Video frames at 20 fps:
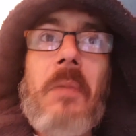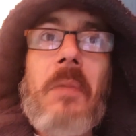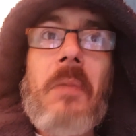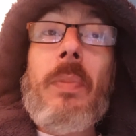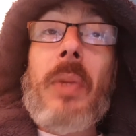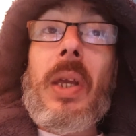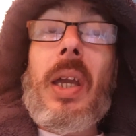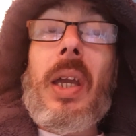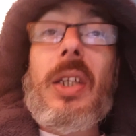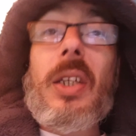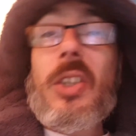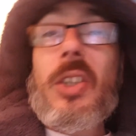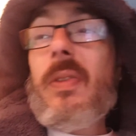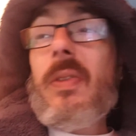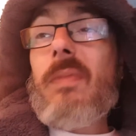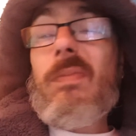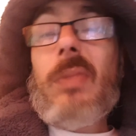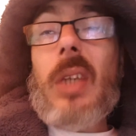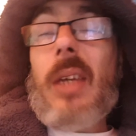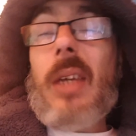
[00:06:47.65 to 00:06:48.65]
But
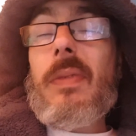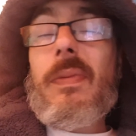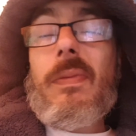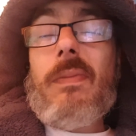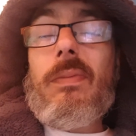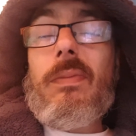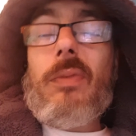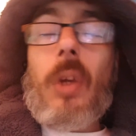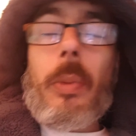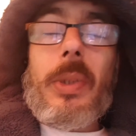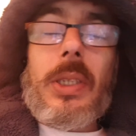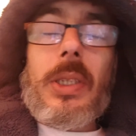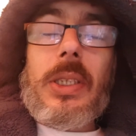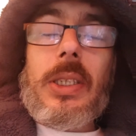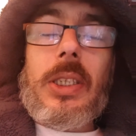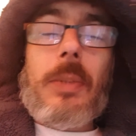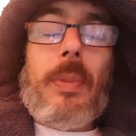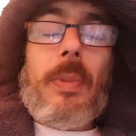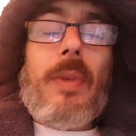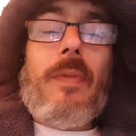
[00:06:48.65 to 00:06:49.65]

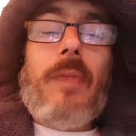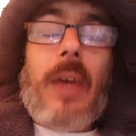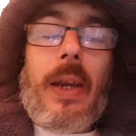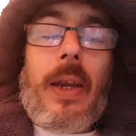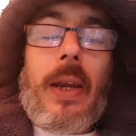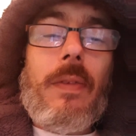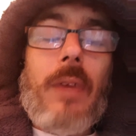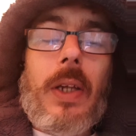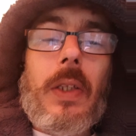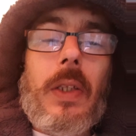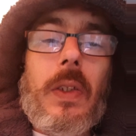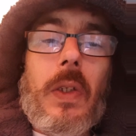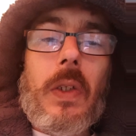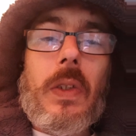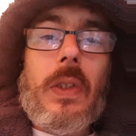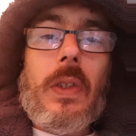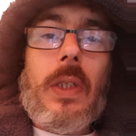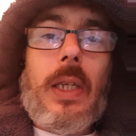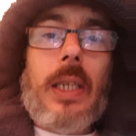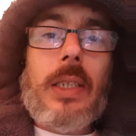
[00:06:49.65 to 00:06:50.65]
Robinson's been very, very good
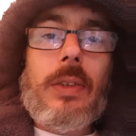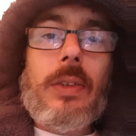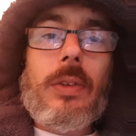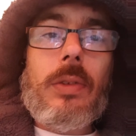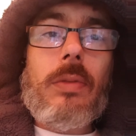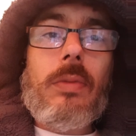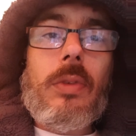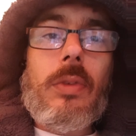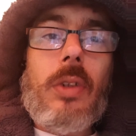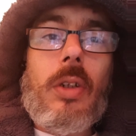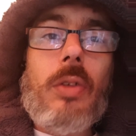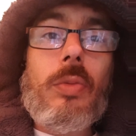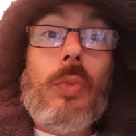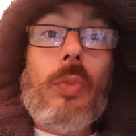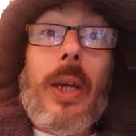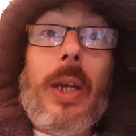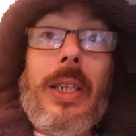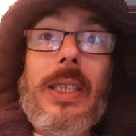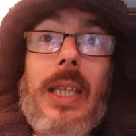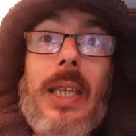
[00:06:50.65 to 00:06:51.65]
the last,
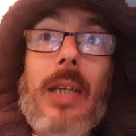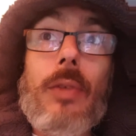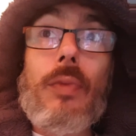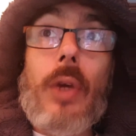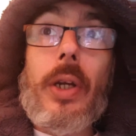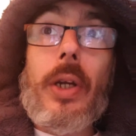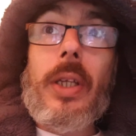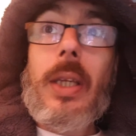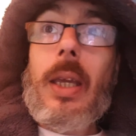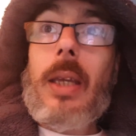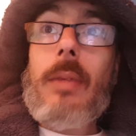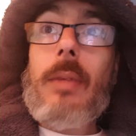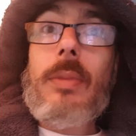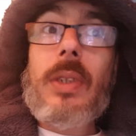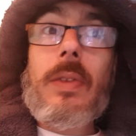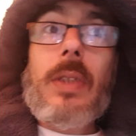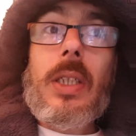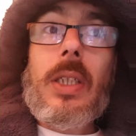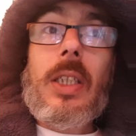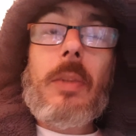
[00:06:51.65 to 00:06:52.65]
where he's had a run of games. I
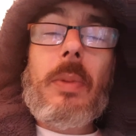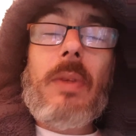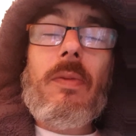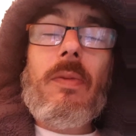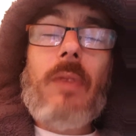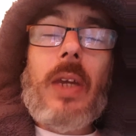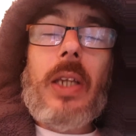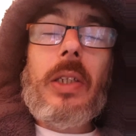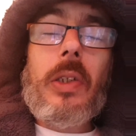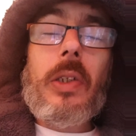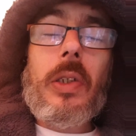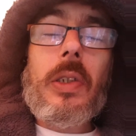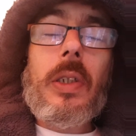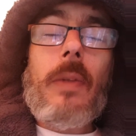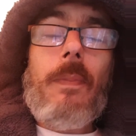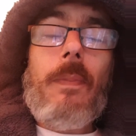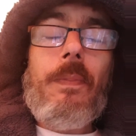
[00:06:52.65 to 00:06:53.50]
think he's been very good.